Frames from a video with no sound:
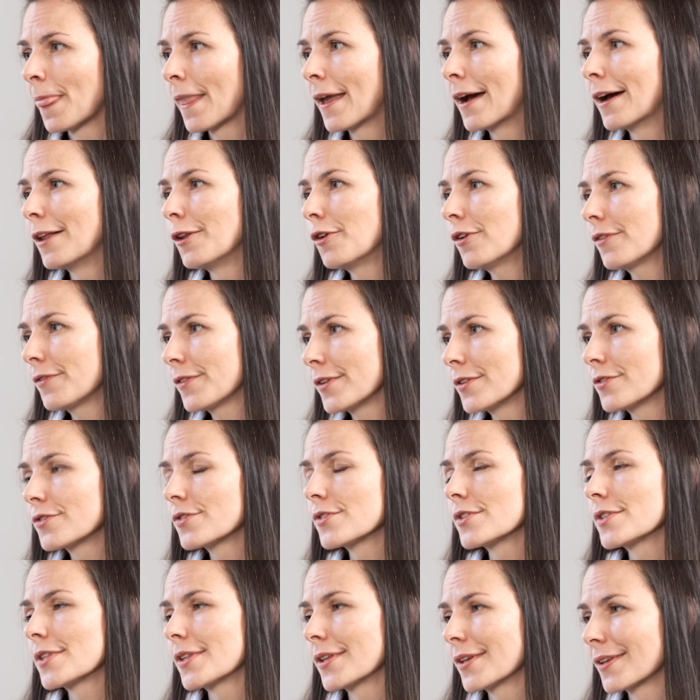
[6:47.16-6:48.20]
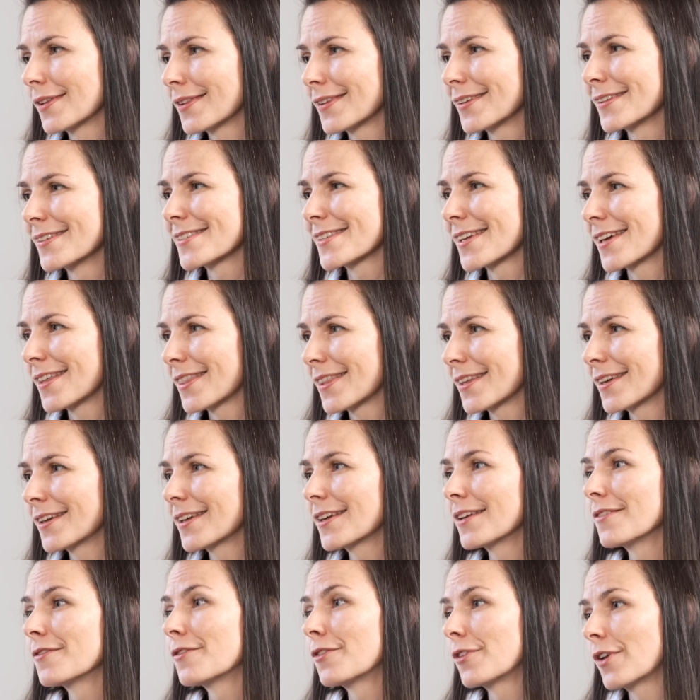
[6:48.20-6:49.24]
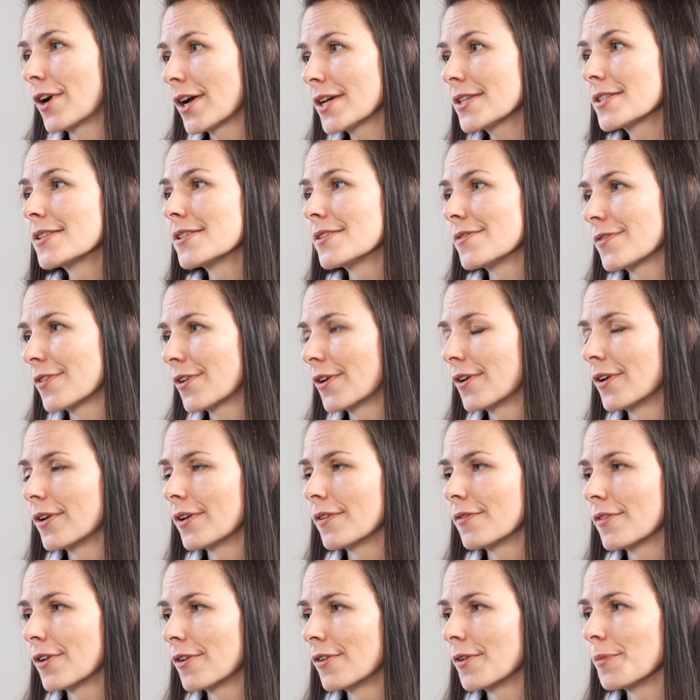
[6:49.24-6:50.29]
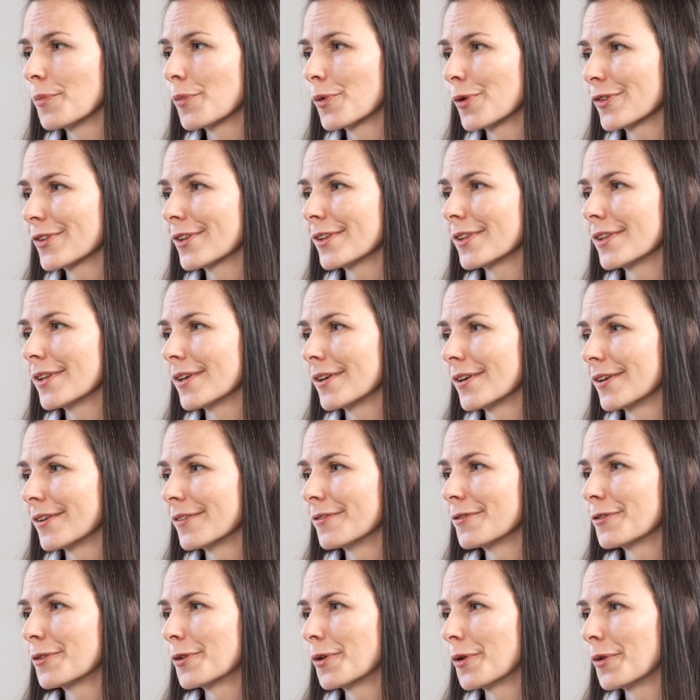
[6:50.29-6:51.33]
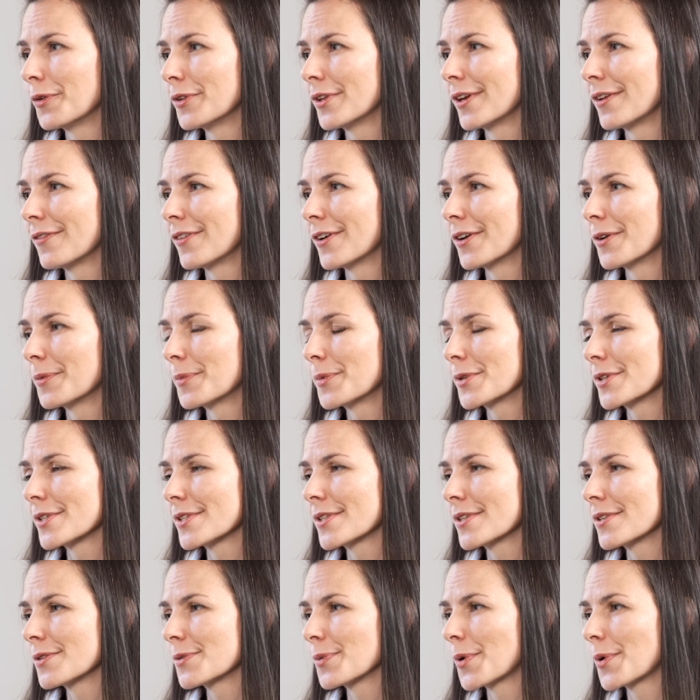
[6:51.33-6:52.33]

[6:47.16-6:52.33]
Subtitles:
A lot of interesting things, I think. And for us, it's very, very important year for all the developers as